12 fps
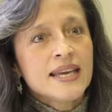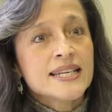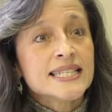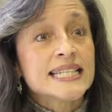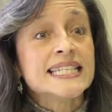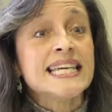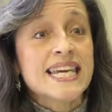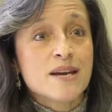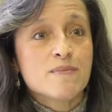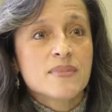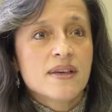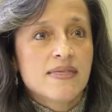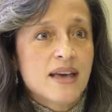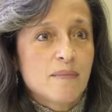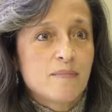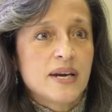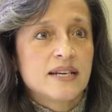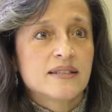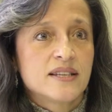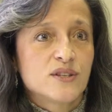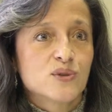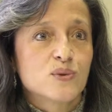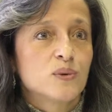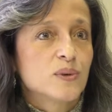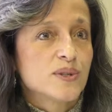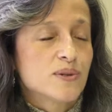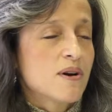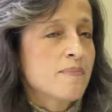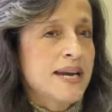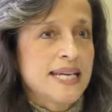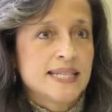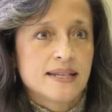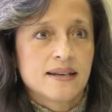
It is a team that makes this school so amazing.